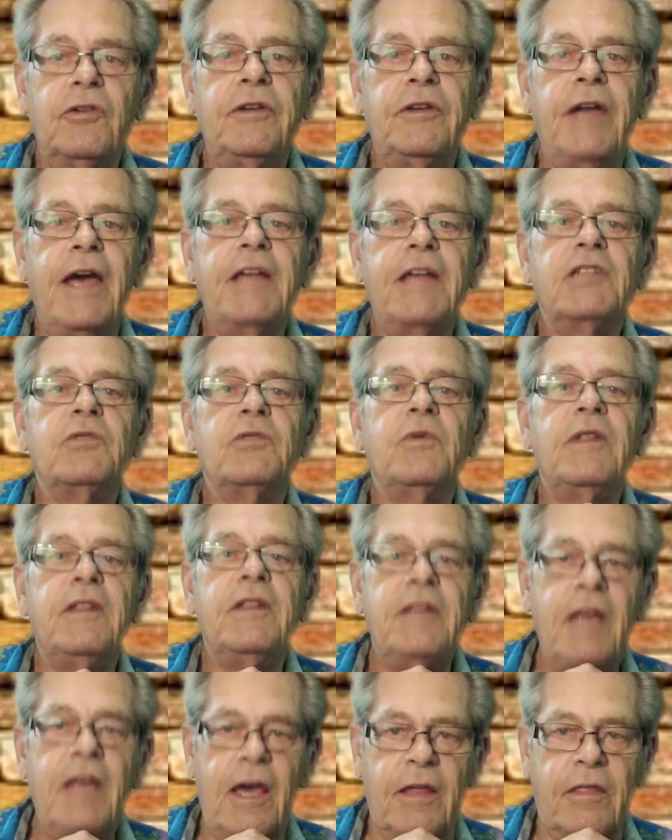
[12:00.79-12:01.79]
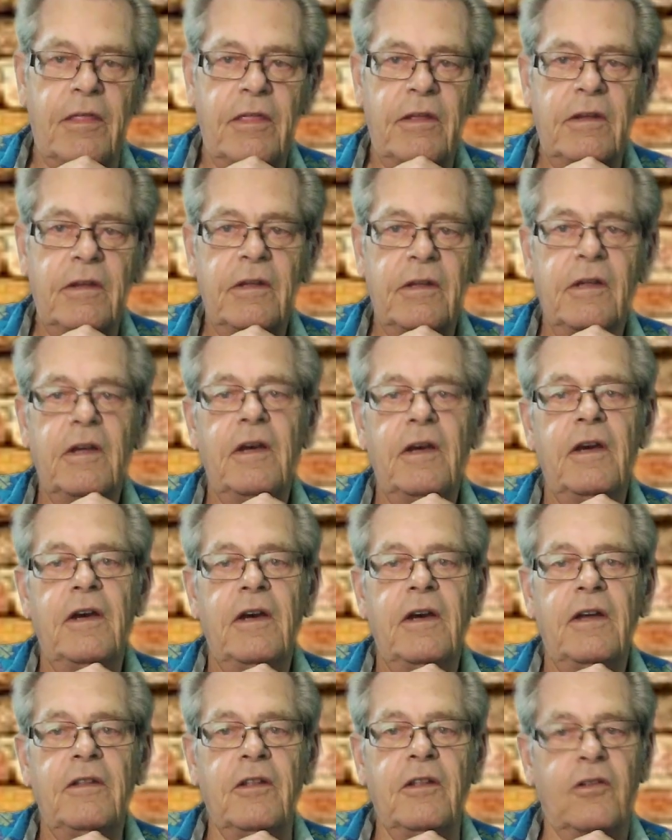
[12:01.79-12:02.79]
dance with death.
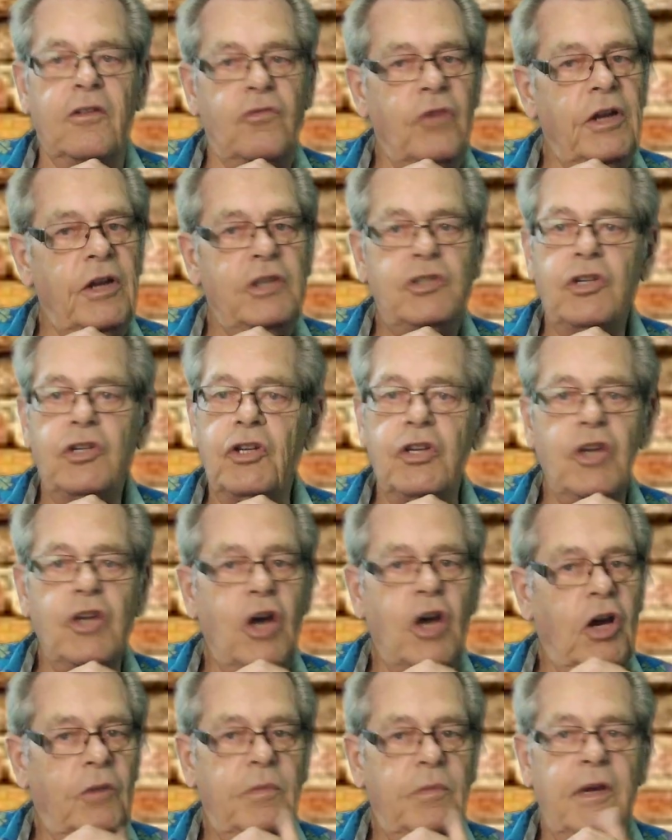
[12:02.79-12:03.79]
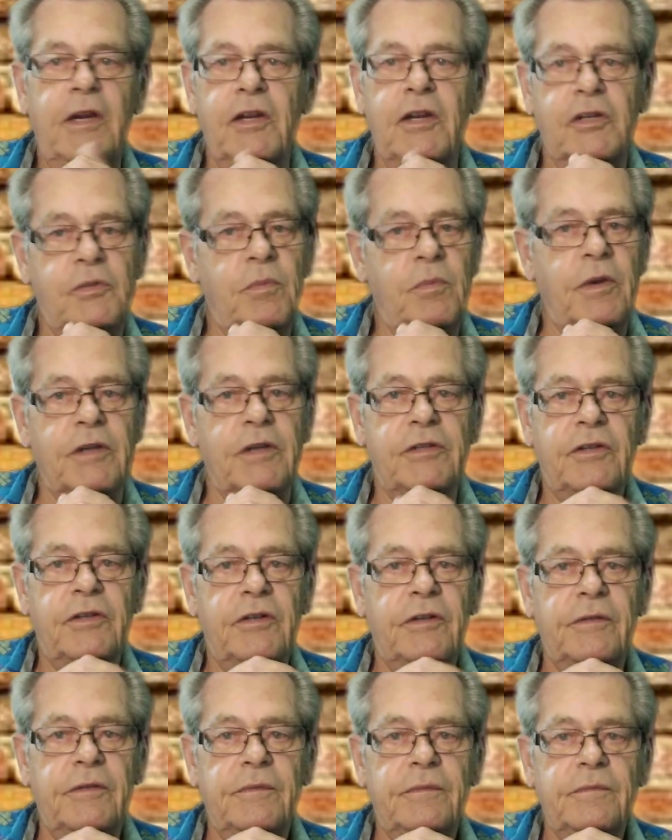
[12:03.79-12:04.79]
The threat should not be dismissed.
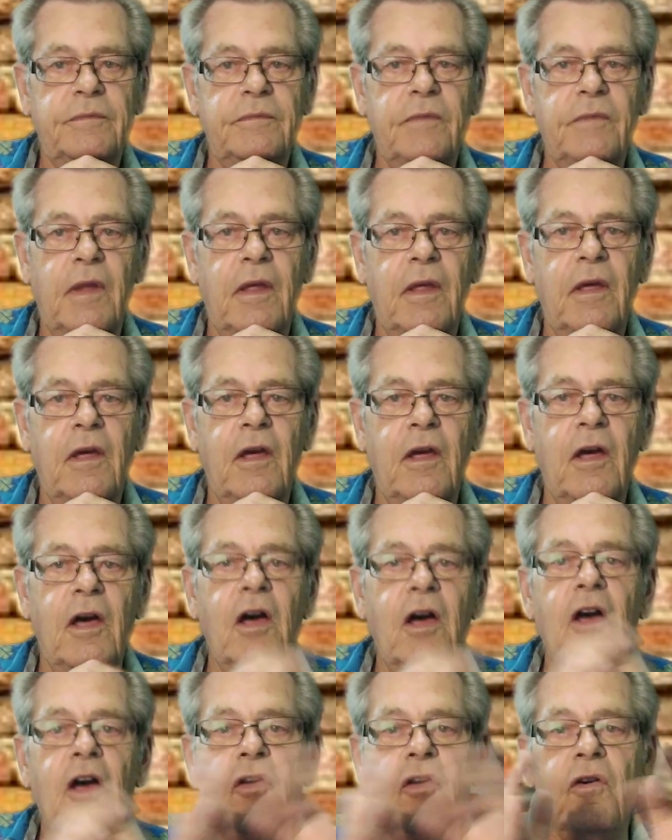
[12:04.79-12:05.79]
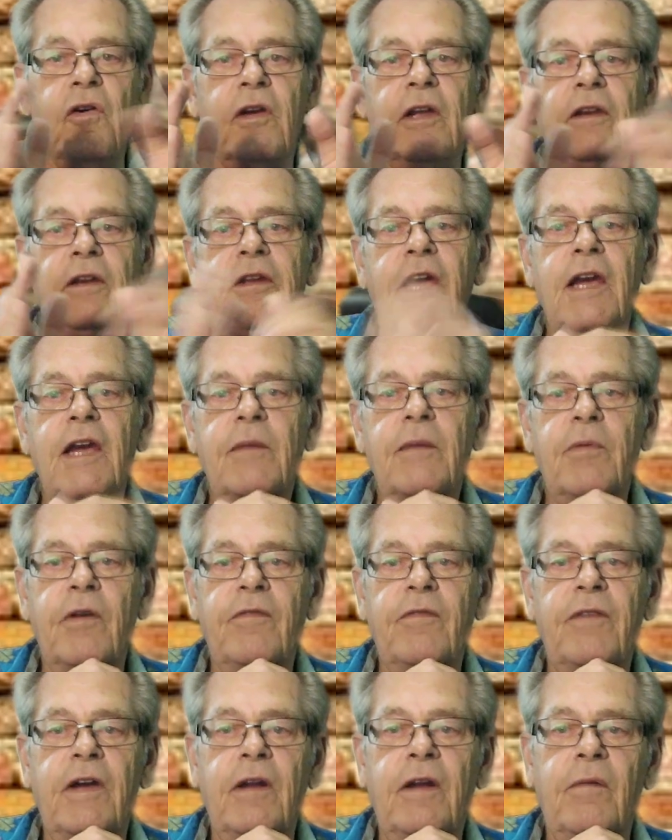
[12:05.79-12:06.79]
You can take
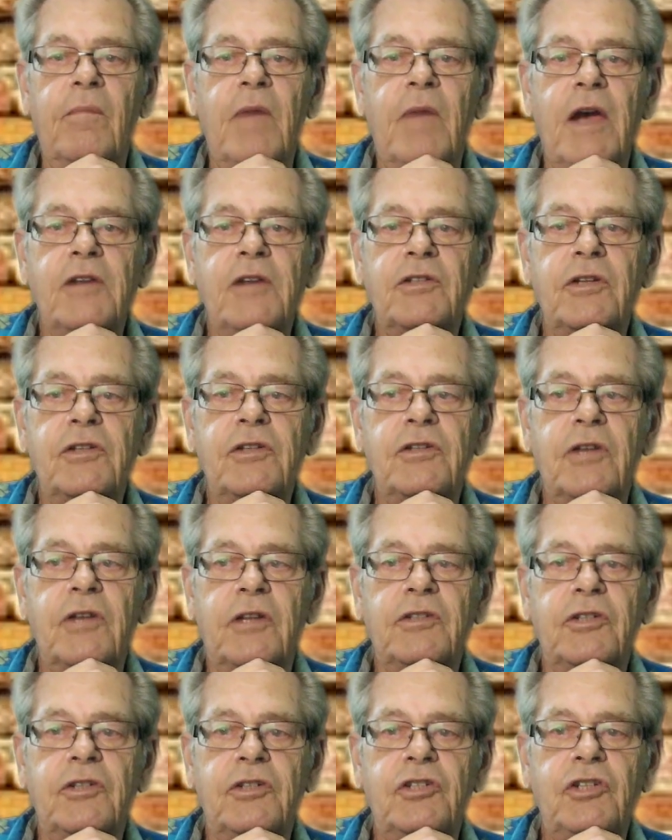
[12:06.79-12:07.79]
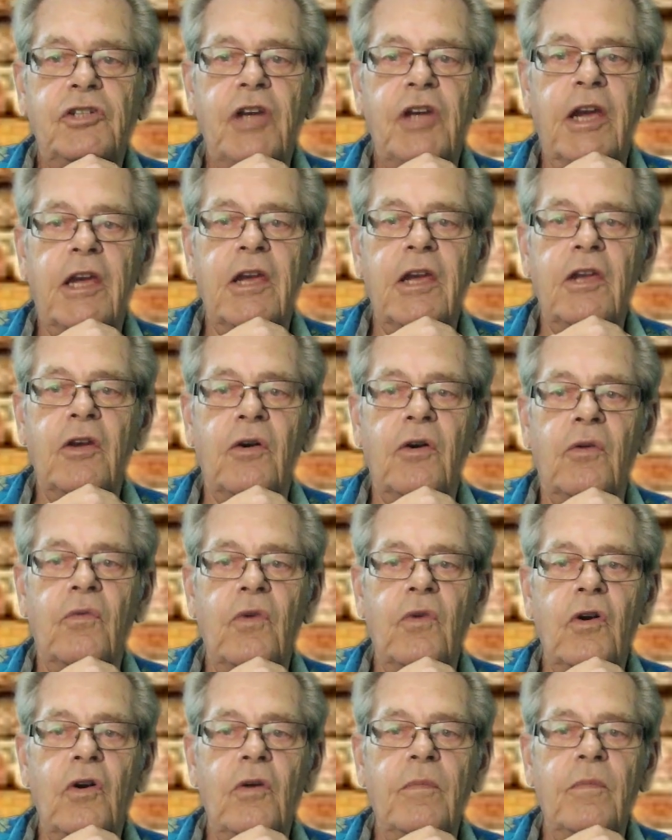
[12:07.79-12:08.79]
preventive measures such as checking your
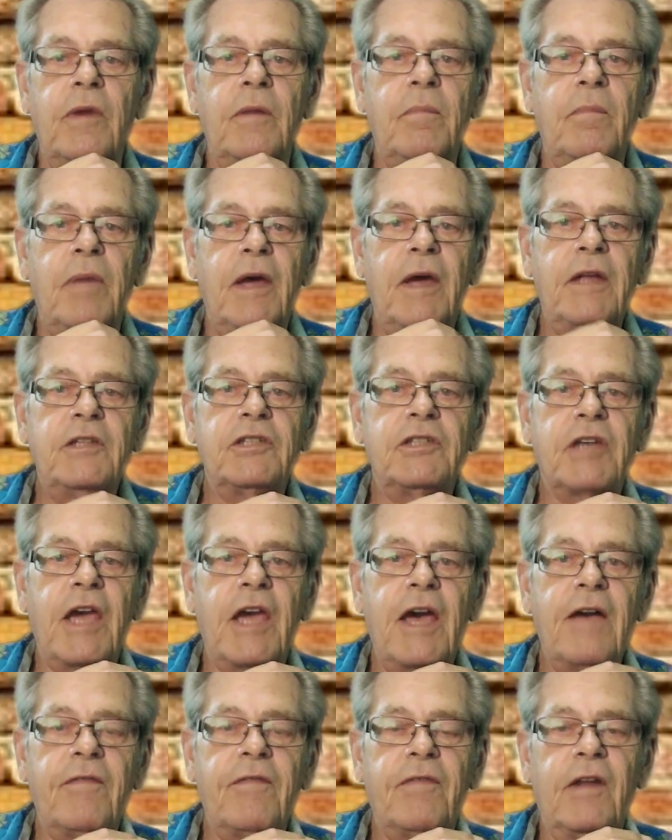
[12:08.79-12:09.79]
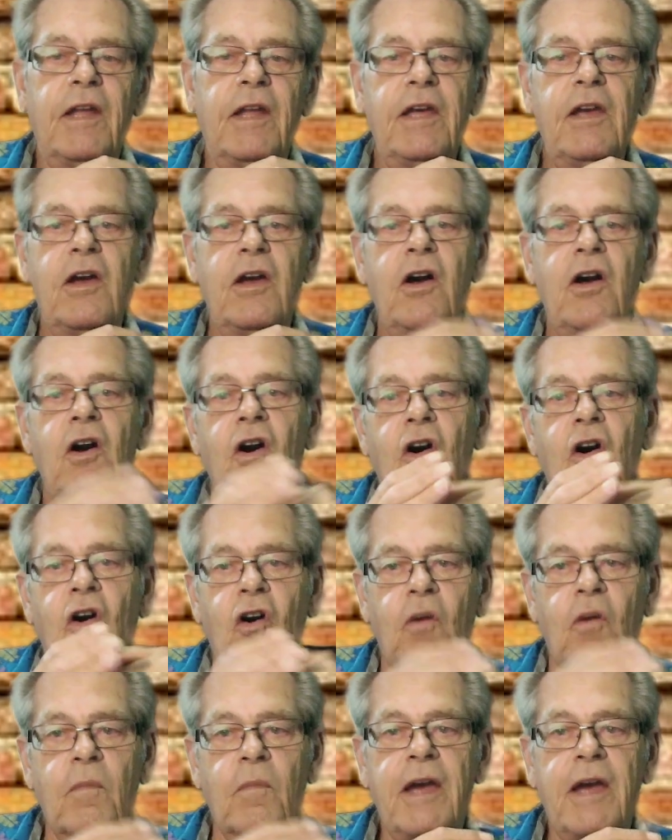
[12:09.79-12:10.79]
room and beds carefully,
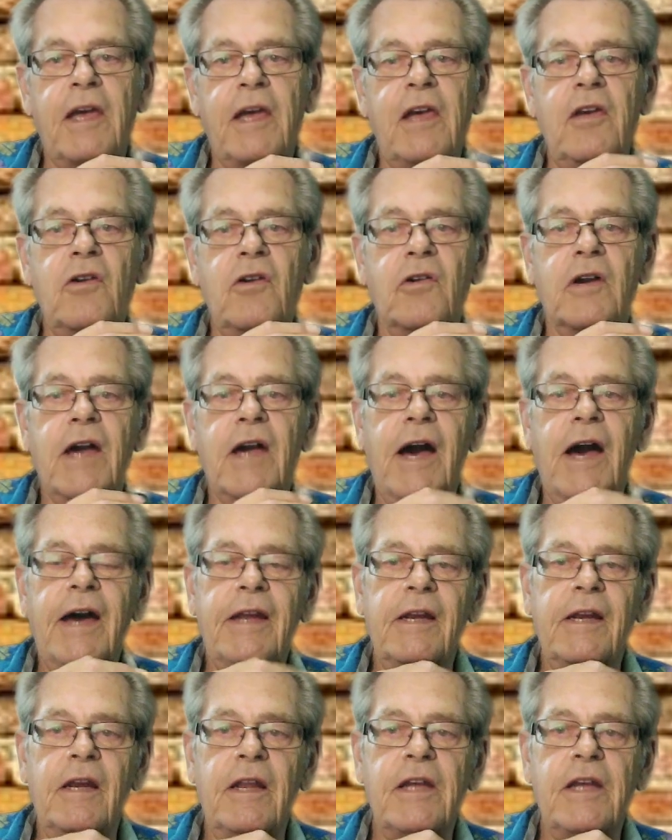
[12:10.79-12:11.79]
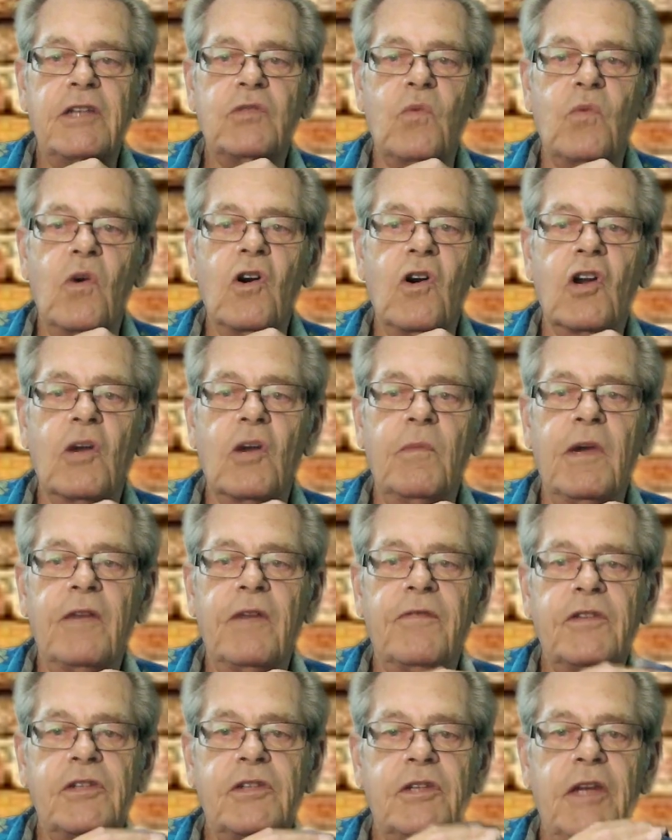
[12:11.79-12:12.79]
or making your garden less welcoming
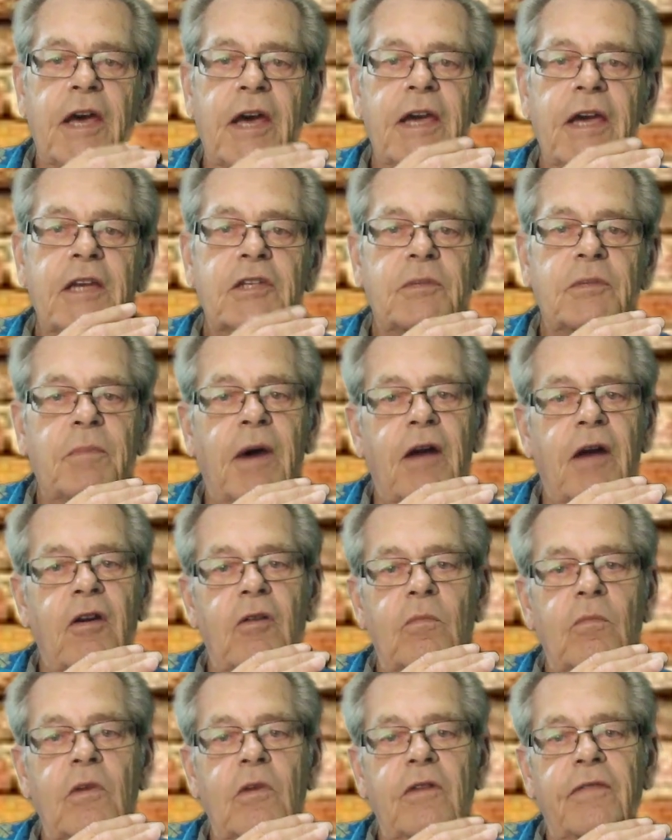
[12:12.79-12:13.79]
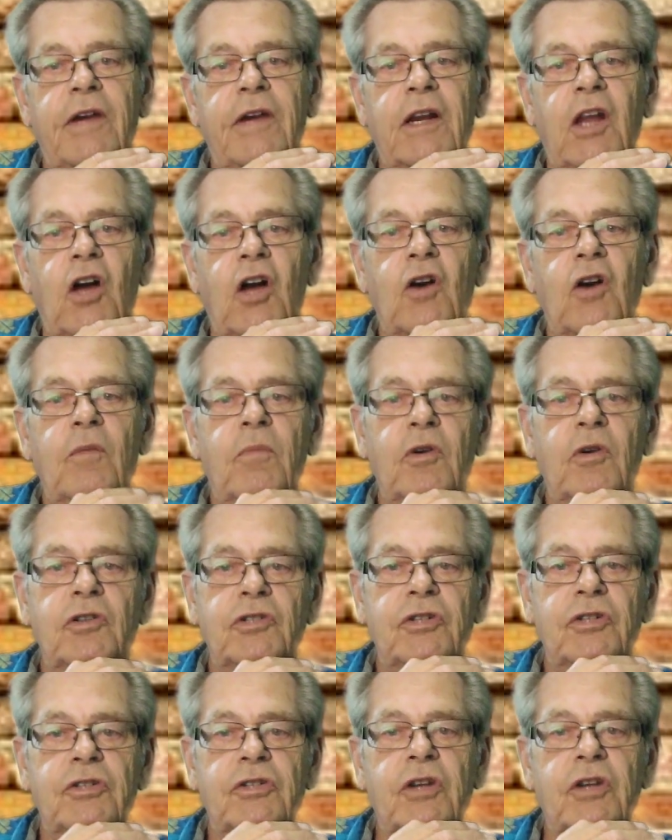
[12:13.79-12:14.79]
for snakes by removing low
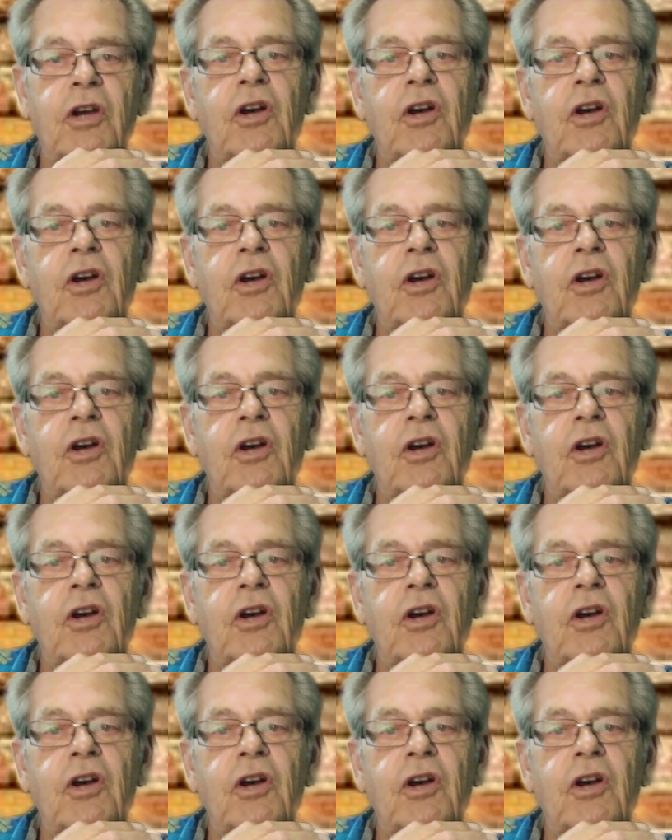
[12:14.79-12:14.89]
bushes,